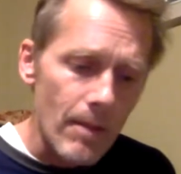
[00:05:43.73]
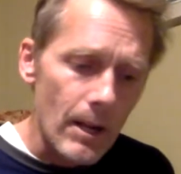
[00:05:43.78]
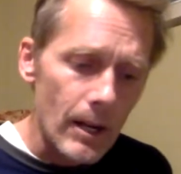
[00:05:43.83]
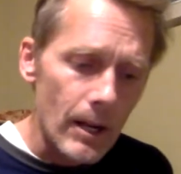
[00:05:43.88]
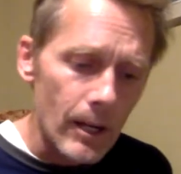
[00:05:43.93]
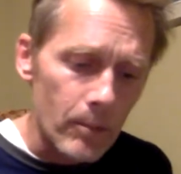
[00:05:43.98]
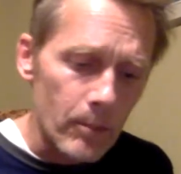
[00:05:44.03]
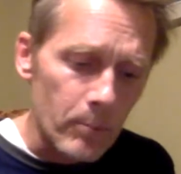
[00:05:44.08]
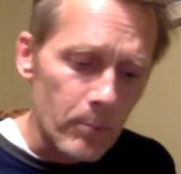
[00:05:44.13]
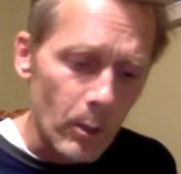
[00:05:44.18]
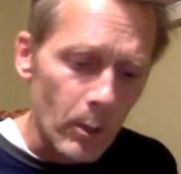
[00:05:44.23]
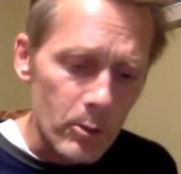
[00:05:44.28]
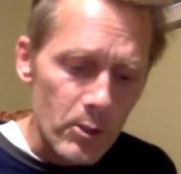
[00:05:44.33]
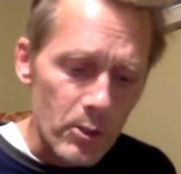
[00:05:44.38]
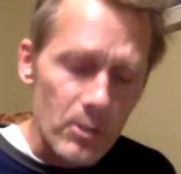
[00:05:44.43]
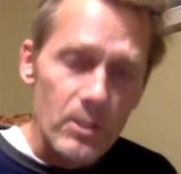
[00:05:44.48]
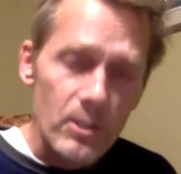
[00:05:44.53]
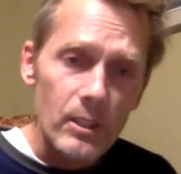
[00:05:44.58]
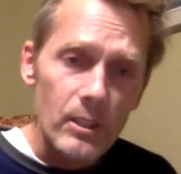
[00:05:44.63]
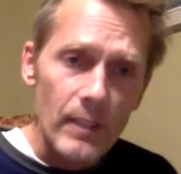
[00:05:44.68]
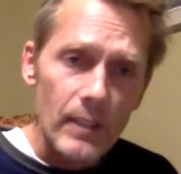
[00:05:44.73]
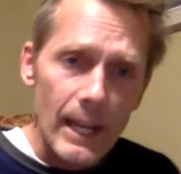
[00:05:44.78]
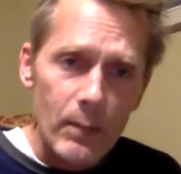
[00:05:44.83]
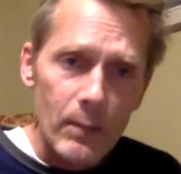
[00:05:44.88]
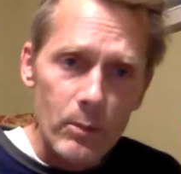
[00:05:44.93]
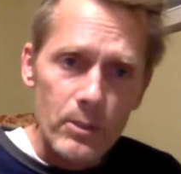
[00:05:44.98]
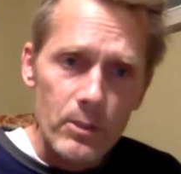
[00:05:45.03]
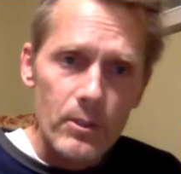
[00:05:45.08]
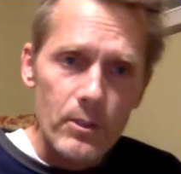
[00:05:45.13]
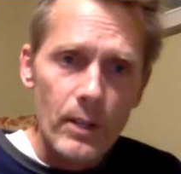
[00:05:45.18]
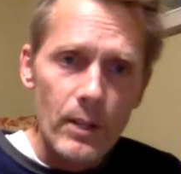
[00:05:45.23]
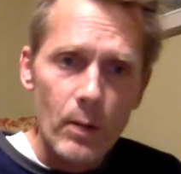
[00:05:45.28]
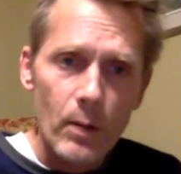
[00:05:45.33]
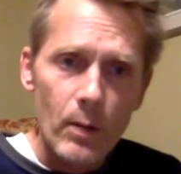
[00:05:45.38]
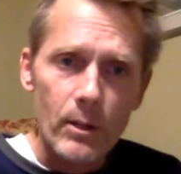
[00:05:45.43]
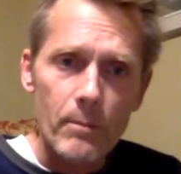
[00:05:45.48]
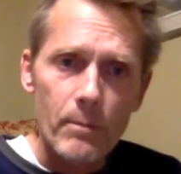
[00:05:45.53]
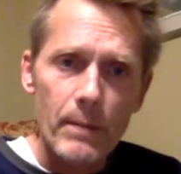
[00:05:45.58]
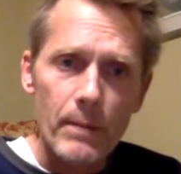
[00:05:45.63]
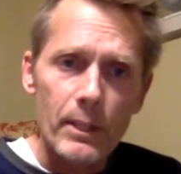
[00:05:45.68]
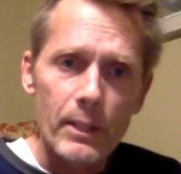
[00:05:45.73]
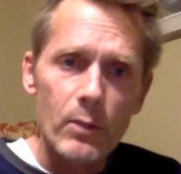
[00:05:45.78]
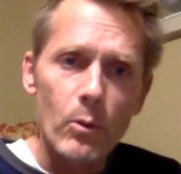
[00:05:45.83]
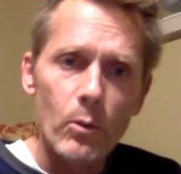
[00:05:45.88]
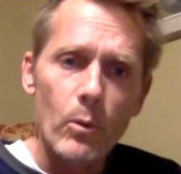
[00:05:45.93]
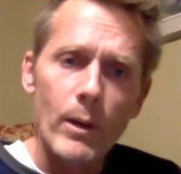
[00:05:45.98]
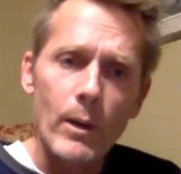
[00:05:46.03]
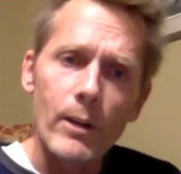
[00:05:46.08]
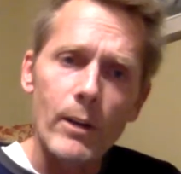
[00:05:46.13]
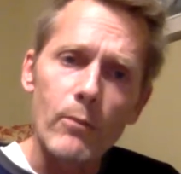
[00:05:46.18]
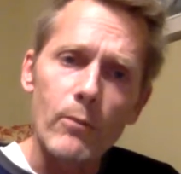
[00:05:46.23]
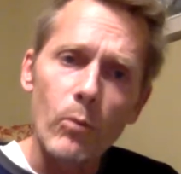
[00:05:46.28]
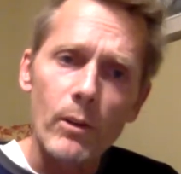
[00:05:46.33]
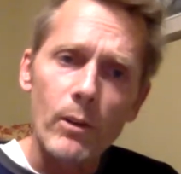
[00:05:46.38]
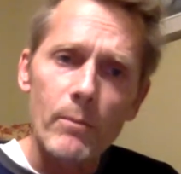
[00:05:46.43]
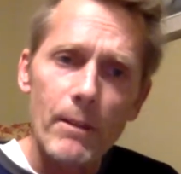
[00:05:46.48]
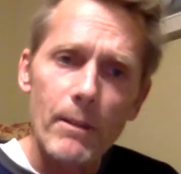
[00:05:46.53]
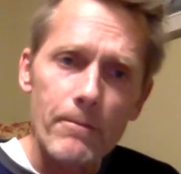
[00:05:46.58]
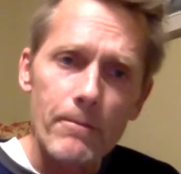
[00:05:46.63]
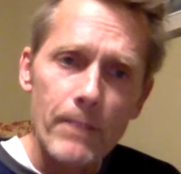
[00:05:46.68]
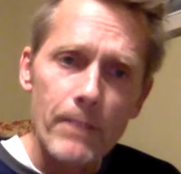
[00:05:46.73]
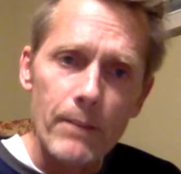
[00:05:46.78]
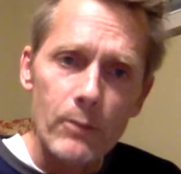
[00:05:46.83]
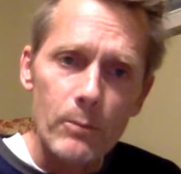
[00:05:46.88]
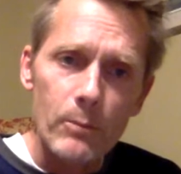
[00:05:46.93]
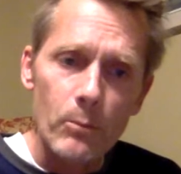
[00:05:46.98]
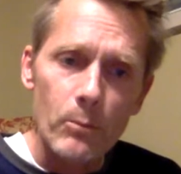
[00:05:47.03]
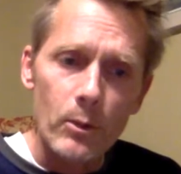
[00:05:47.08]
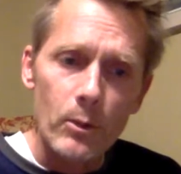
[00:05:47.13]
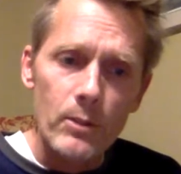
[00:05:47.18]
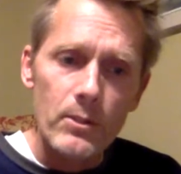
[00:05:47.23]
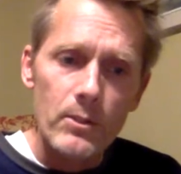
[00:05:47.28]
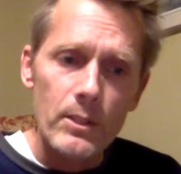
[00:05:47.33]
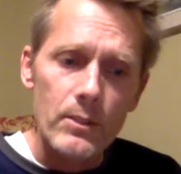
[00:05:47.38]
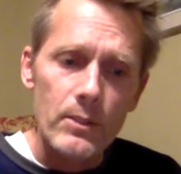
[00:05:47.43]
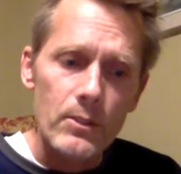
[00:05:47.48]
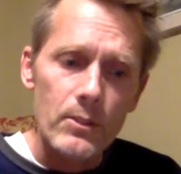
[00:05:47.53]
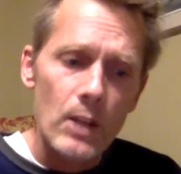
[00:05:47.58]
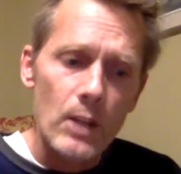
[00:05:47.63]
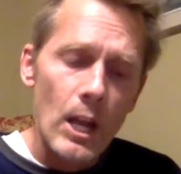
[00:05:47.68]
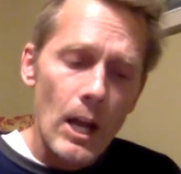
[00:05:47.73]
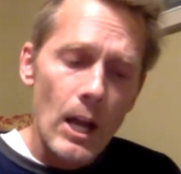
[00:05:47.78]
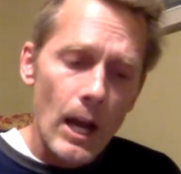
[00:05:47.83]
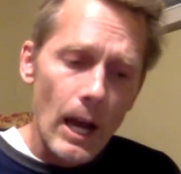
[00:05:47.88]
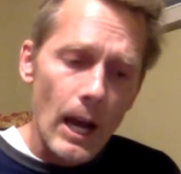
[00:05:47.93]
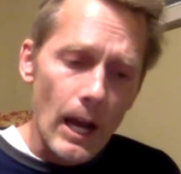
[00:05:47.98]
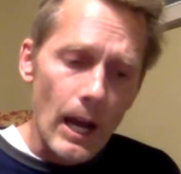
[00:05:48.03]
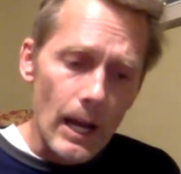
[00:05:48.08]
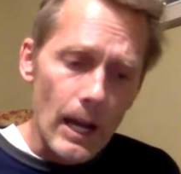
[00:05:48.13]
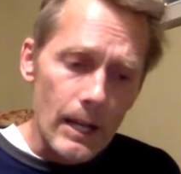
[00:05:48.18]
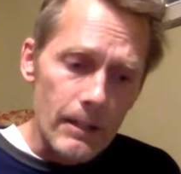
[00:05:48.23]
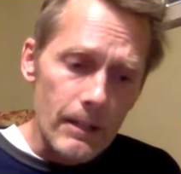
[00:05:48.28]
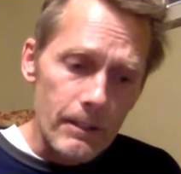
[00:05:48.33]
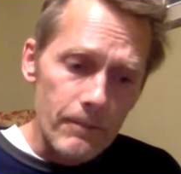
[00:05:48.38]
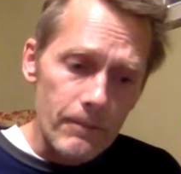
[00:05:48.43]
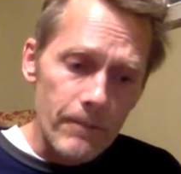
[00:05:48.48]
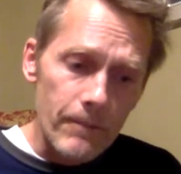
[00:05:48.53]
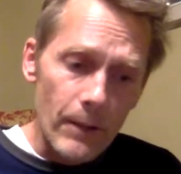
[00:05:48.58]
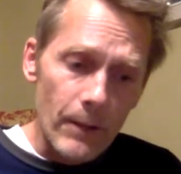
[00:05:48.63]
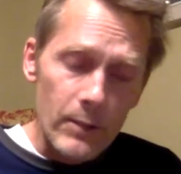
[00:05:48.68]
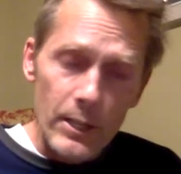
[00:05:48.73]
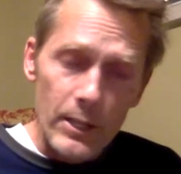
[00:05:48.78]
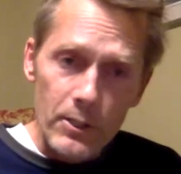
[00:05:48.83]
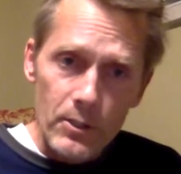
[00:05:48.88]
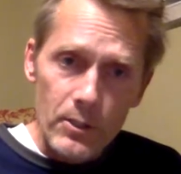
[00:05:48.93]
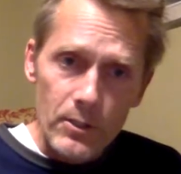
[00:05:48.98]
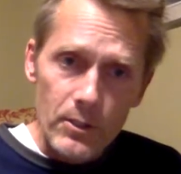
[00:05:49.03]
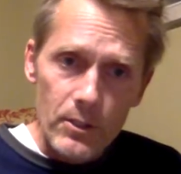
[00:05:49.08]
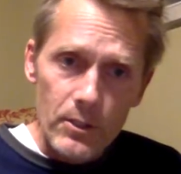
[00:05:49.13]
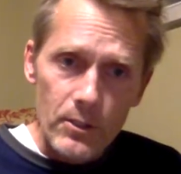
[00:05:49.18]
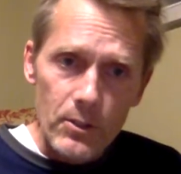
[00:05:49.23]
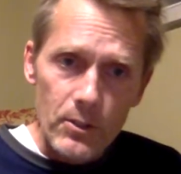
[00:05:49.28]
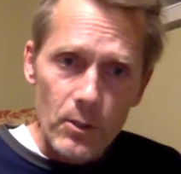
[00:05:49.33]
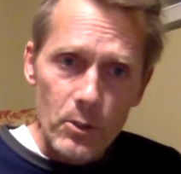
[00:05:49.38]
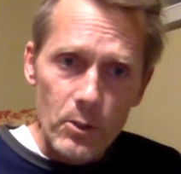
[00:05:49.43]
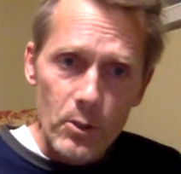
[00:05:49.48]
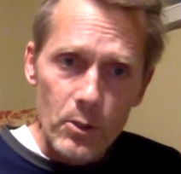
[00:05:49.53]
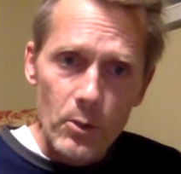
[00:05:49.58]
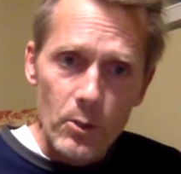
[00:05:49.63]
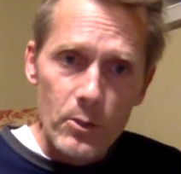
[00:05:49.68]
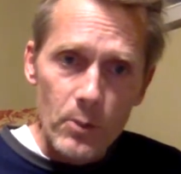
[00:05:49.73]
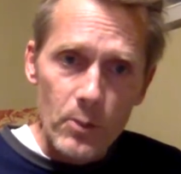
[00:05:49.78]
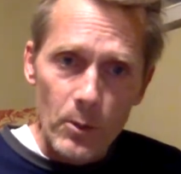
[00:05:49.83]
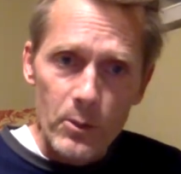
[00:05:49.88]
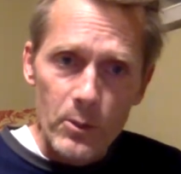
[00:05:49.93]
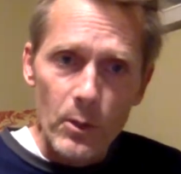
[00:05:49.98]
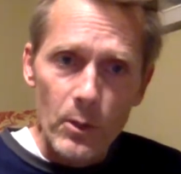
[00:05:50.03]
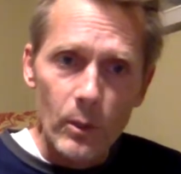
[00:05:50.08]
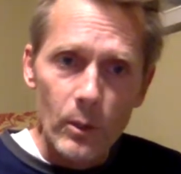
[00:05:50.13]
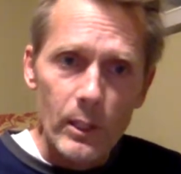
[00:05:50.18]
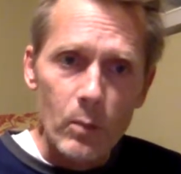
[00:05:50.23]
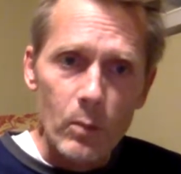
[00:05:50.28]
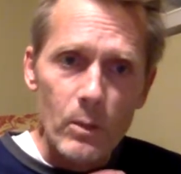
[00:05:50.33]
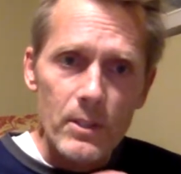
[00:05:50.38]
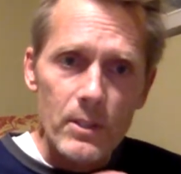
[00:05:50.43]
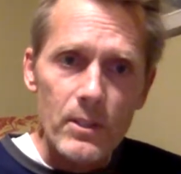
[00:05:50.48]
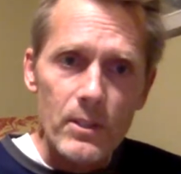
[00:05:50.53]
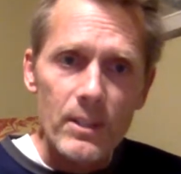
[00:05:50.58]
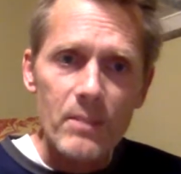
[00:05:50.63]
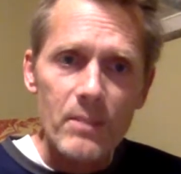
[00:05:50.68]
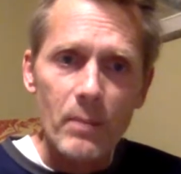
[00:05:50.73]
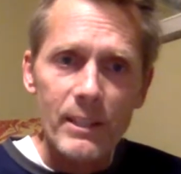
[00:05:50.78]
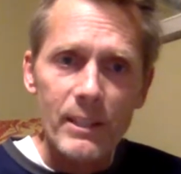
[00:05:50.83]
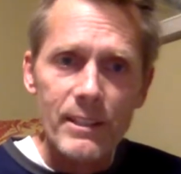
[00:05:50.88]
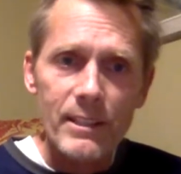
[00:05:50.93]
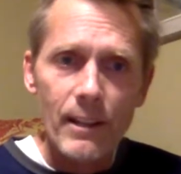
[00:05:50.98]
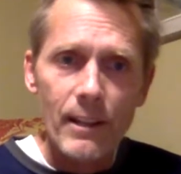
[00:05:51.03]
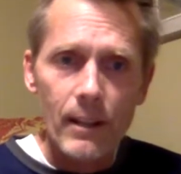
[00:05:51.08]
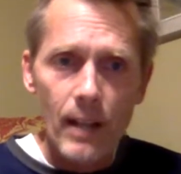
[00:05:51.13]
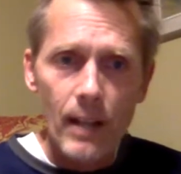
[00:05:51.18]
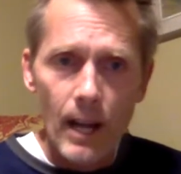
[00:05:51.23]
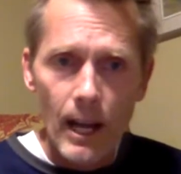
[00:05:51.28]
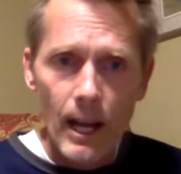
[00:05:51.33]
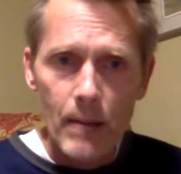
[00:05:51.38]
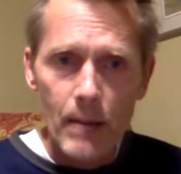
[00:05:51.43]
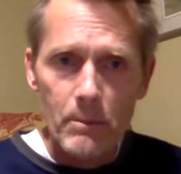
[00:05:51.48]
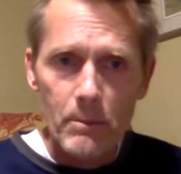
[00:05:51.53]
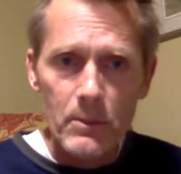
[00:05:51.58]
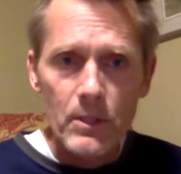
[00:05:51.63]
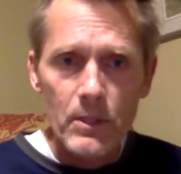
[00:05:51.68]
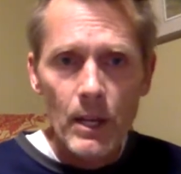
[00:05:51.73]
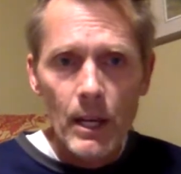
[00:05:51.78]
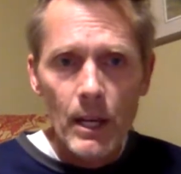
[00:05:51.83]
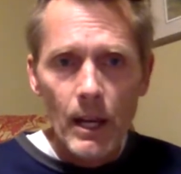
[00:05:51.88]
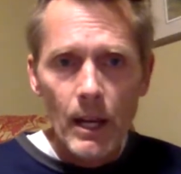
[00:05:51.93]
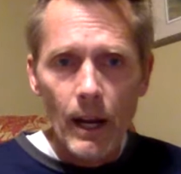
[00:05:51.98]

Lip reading: approaches to language that I want to make you aware of. One of my favorite books is Foundations in Sociolinguistics by Del Hymes.